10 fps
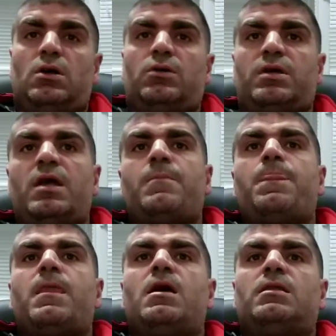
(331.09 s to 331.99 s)
Okay,
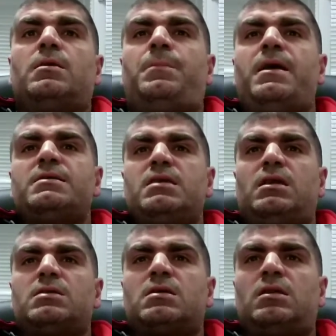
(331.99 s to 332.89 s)
the basic
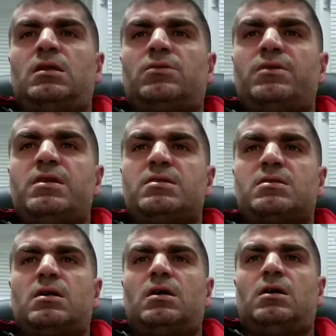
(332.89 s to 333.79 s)
is an increase
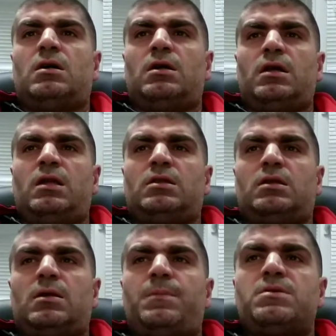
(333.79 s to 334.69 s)
in the
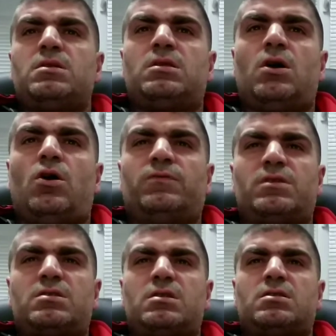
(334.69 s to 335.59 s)
capacity of
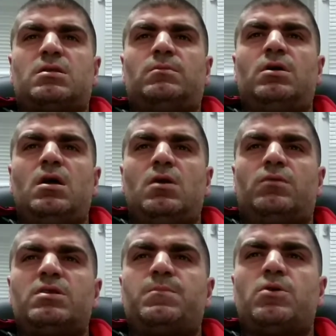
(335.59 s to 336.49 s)
the system
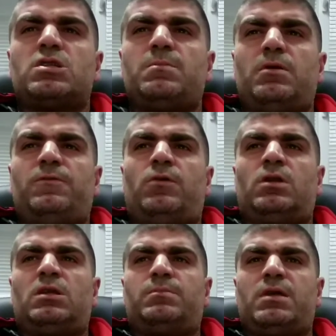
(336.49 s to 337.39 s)
responsible for
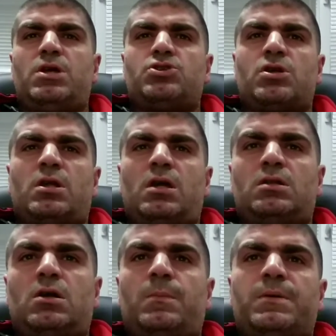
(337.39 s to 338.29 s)
adaptation and
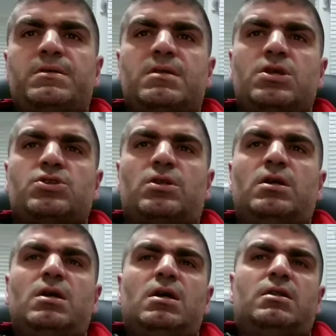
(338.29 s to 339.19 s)
compensation.
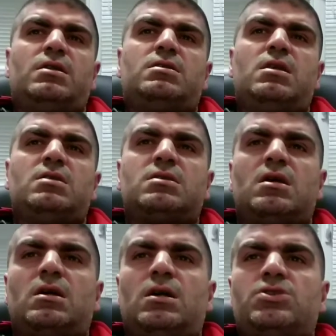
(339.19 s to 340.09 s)
This is
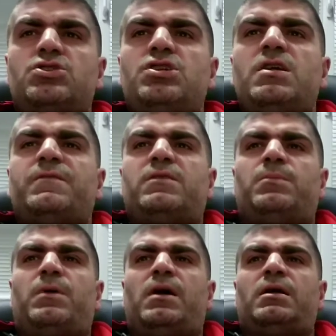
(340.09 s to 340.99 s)

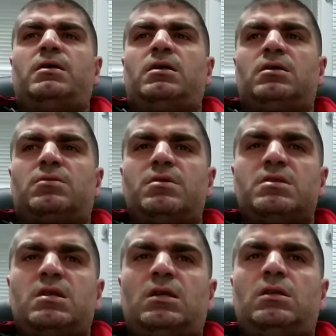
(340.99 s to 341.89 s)
achieved by
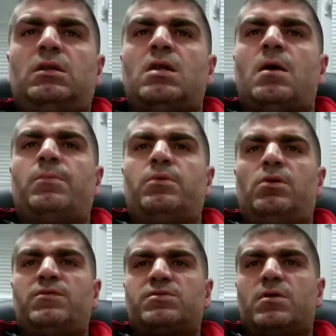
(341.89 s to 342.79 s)
increasing the number
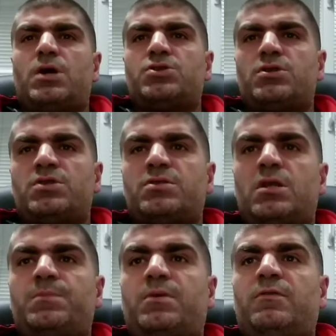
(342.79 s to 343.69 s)
of structures
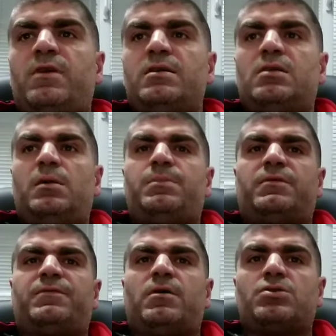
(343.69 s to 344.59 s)
that provide
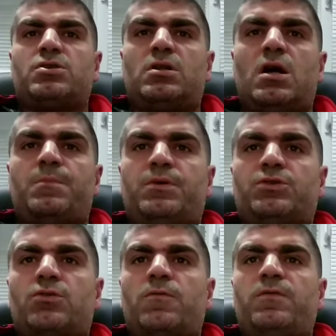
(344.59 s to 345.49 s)
hyperfunction,
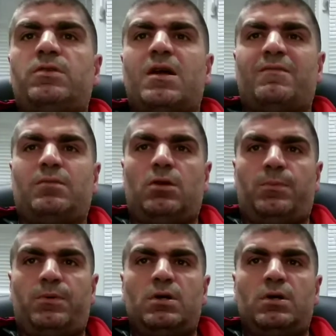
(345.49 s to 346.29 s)
hypertrophy develop.